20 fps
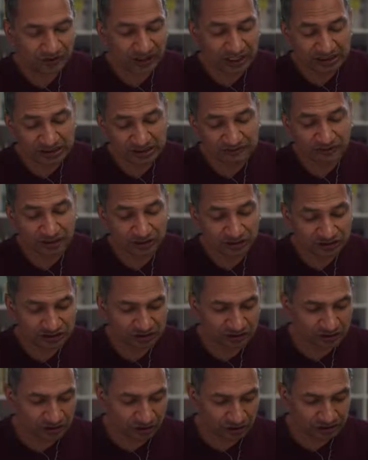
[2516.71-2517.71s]
And you've
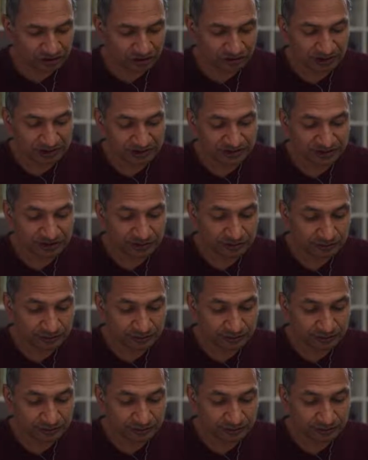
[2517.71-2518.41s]
also got your answer